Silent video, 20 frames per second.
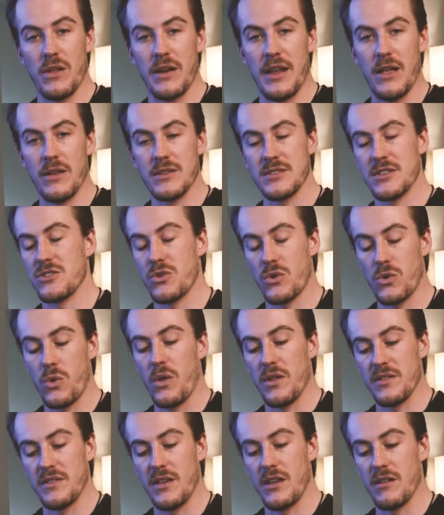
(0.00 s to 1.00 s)
analysis or
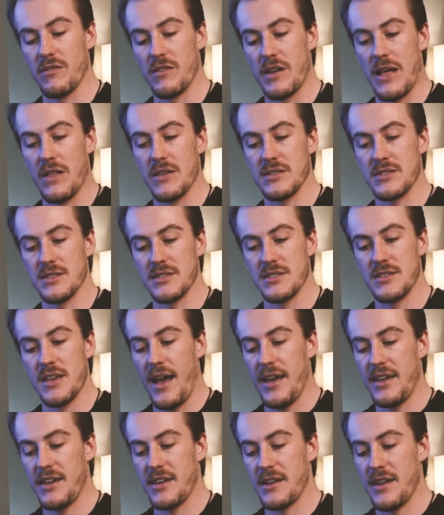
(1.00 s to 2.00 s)
qualitative analysis.
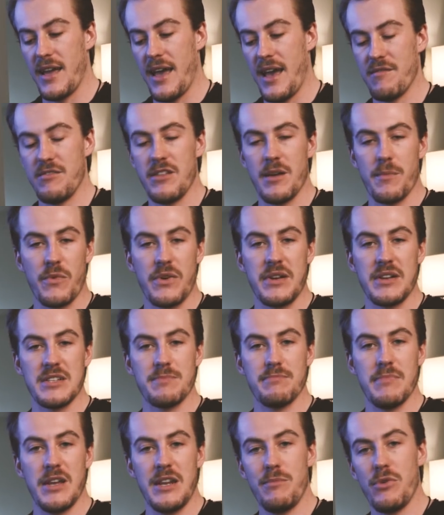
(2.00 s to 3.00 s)
I could have them read as
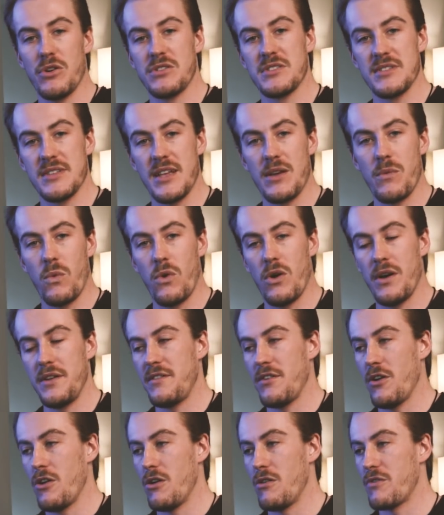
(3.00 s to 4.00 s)
many books as they
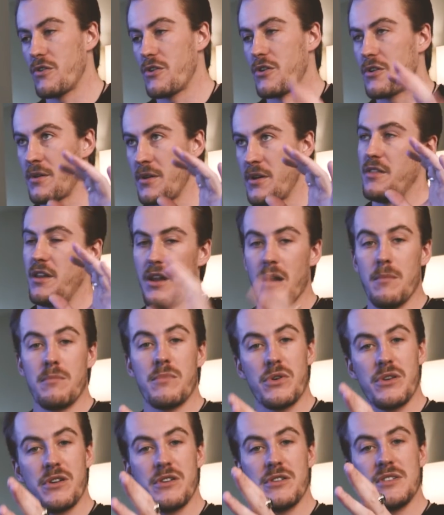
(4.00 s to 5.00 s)
want over the
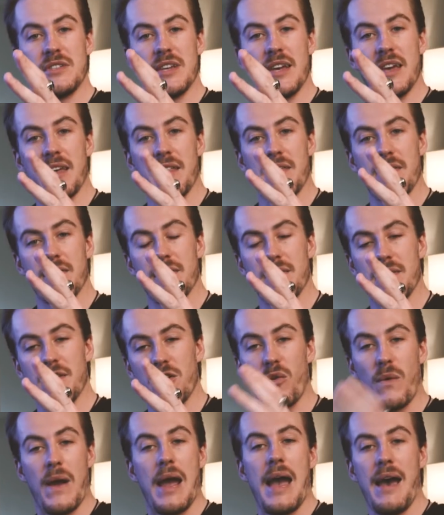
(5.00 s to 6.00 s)
numbers and the
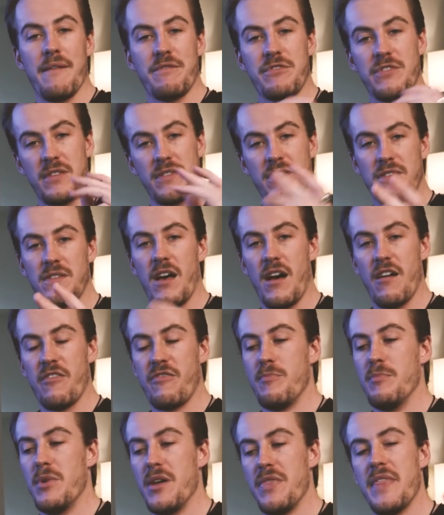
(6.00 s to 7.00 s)
graphs and
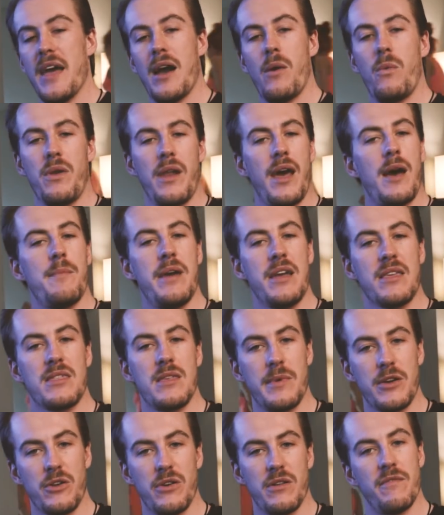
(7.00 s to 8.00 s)
stuff, but that will not make
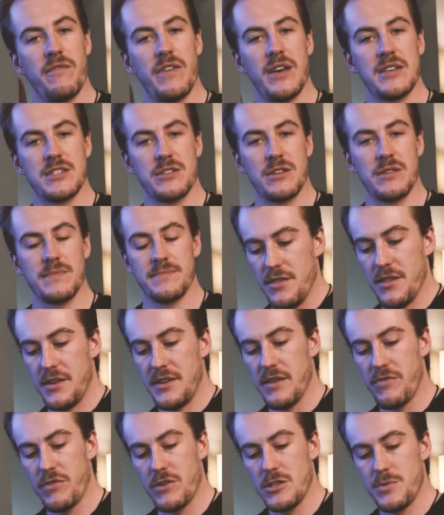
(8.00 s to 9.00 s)
them a good investor. The
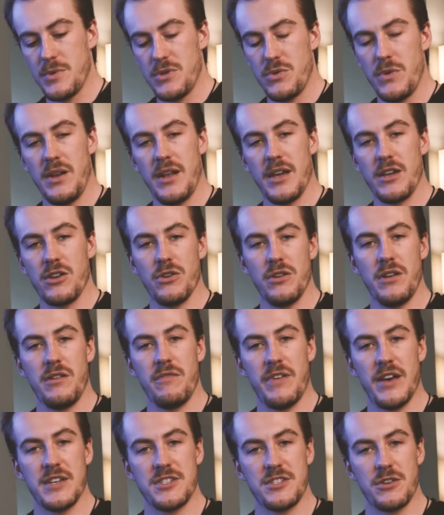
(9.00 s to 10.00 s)
difference between a good
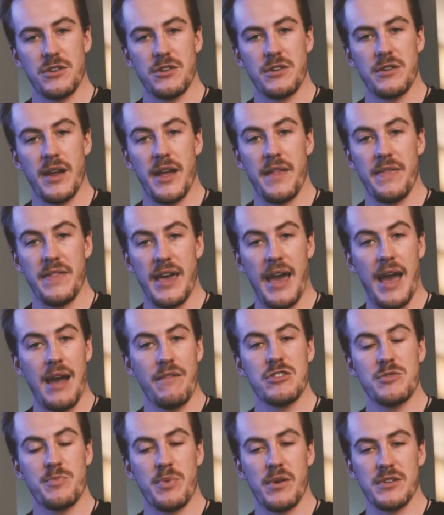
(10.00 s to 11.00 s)
investor and the
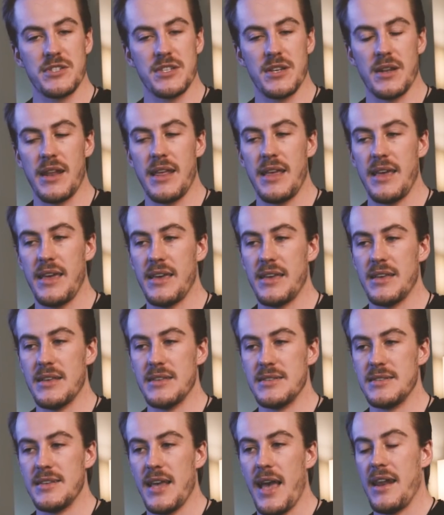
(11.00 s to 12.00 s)
average person
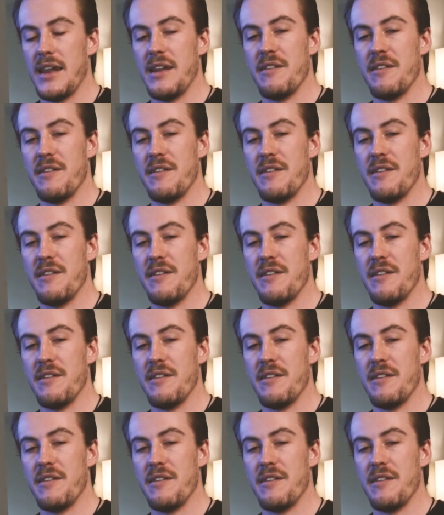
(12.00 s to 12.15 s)
is an